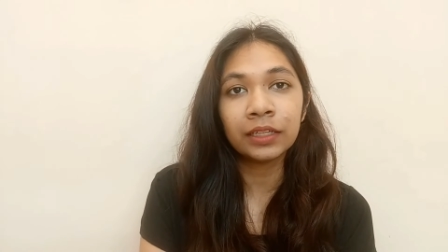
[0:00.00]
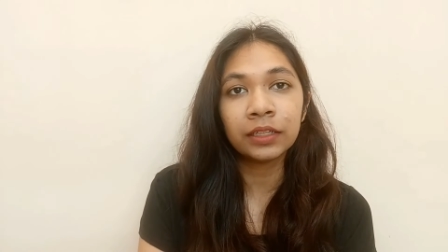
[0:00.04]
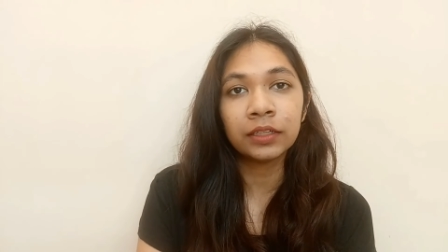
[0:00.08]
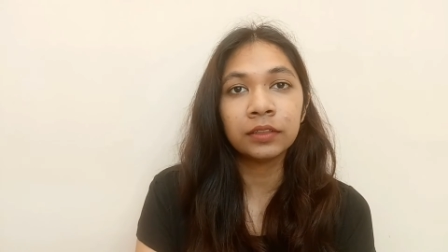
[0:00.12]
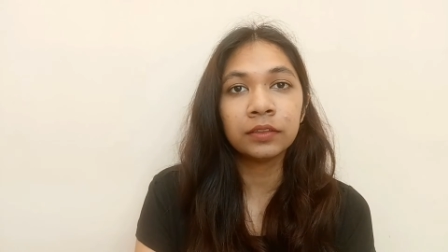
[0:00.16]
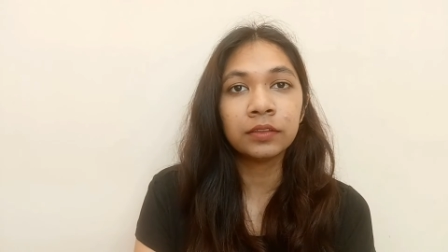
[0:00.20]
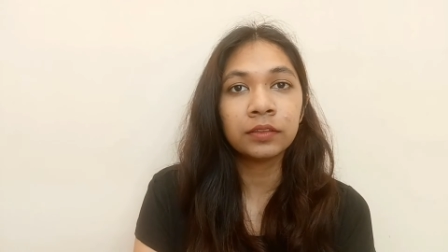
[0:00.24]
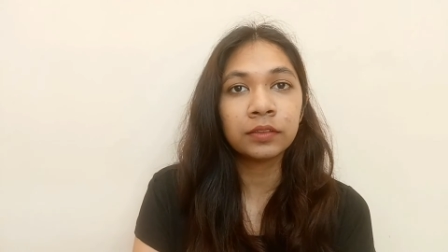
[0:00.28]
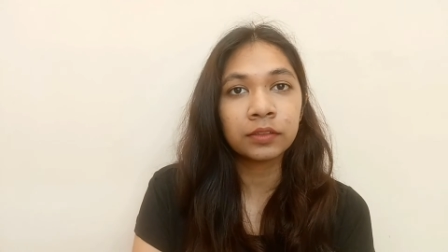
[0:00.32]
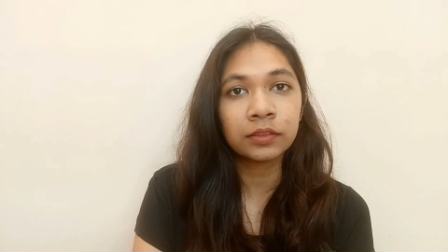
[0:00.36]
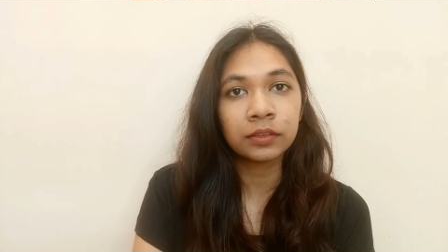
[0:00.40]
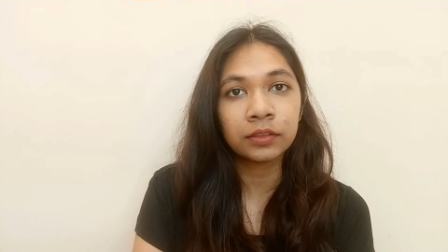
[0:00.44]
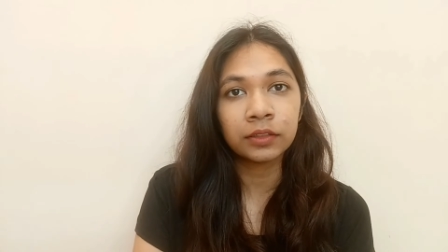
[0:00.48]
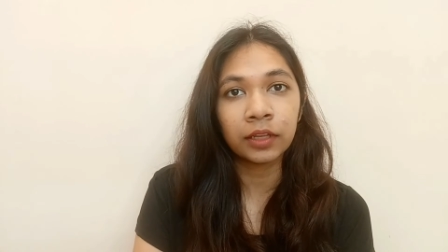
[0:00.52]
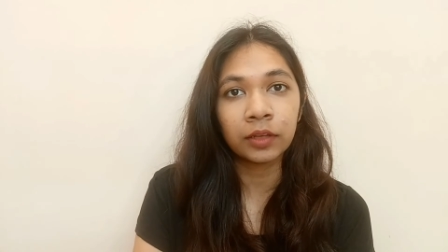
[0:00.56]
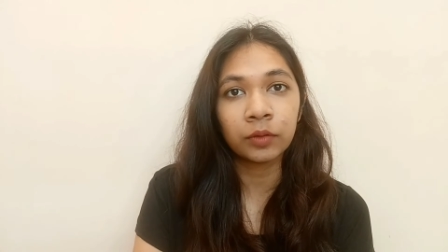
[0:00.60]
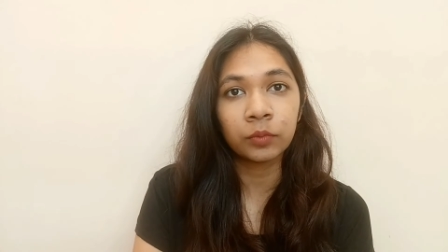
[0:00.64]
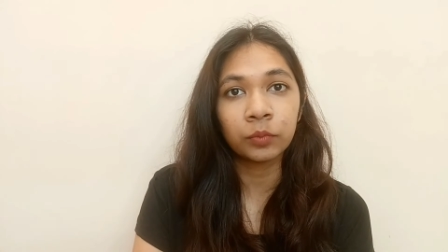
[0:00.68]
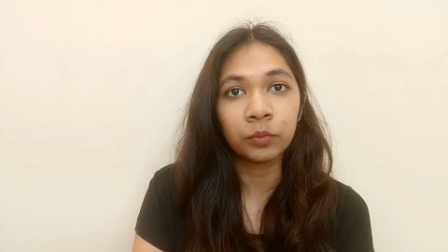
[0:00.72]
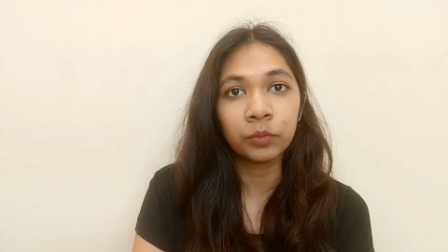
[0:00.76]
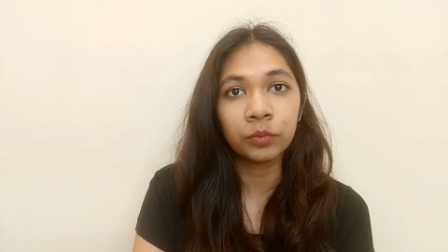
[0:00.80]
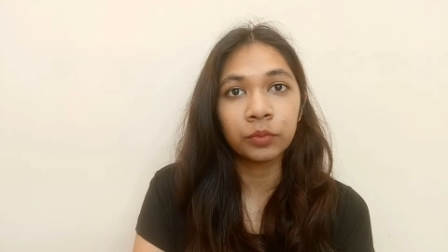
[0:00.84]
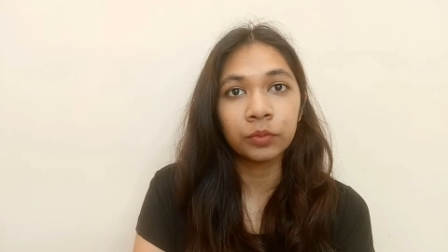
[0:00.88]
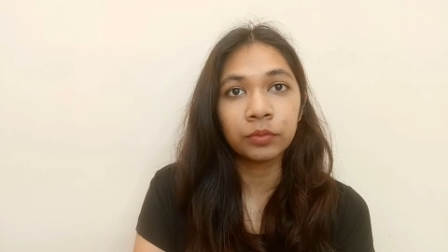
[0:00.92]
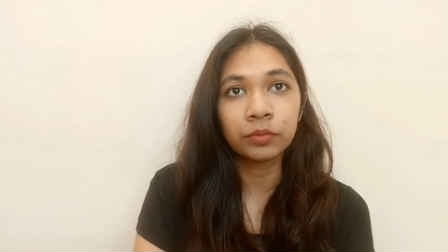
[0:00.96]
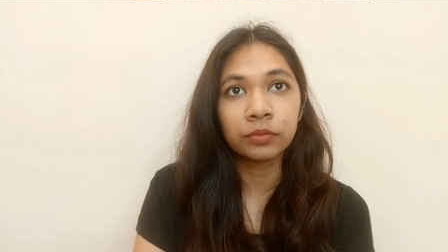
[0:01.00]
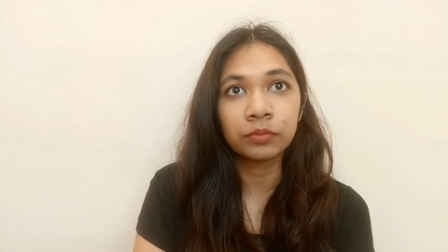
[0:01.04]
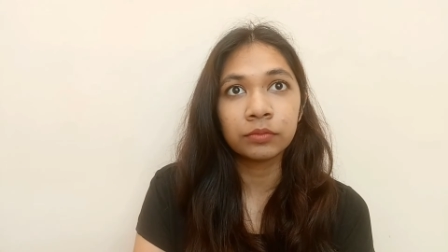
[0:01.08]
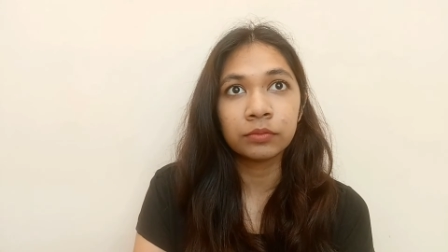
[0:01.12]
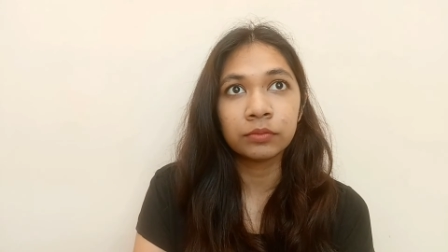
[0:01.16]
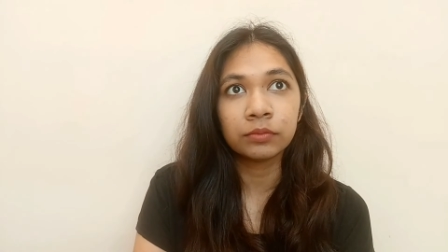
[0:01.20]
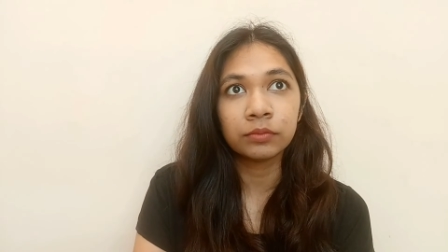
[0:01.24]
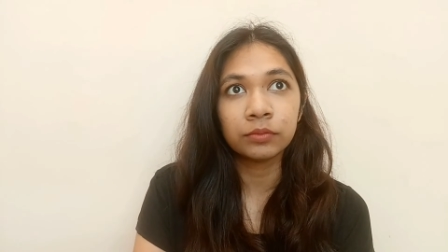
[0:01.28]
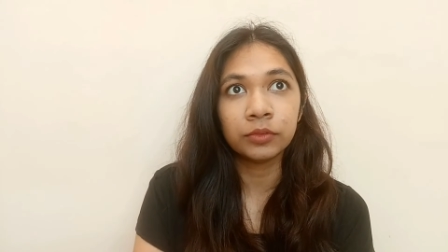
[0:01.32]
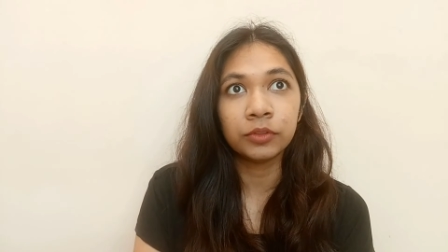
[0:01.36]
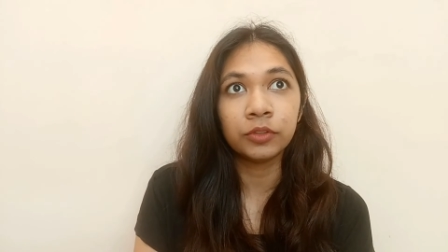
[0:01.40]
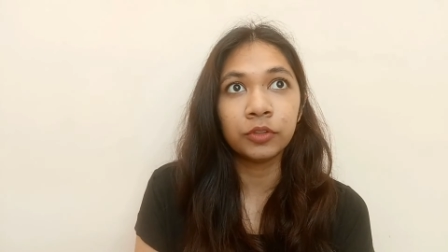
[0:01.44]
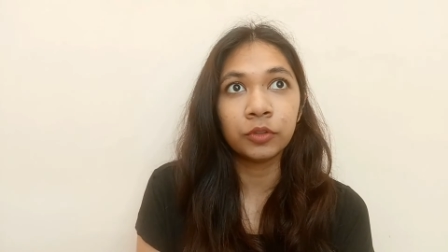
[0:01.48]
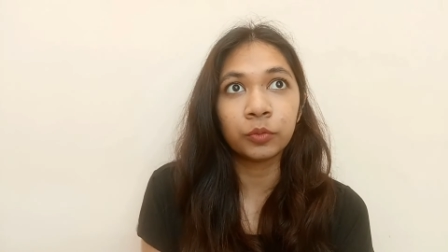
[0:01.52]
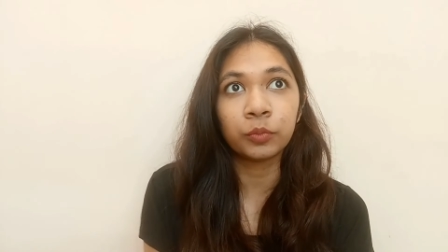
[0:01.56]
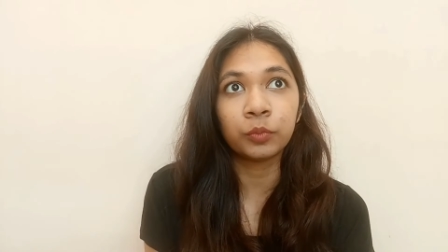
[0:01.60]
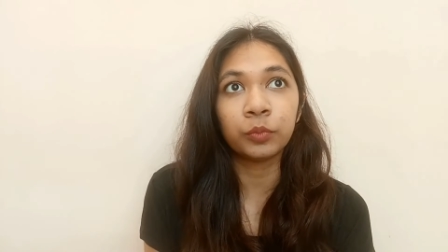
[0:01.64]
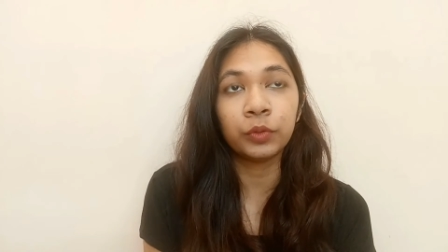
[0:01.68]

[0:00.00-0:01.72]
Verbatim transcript: us that, you know,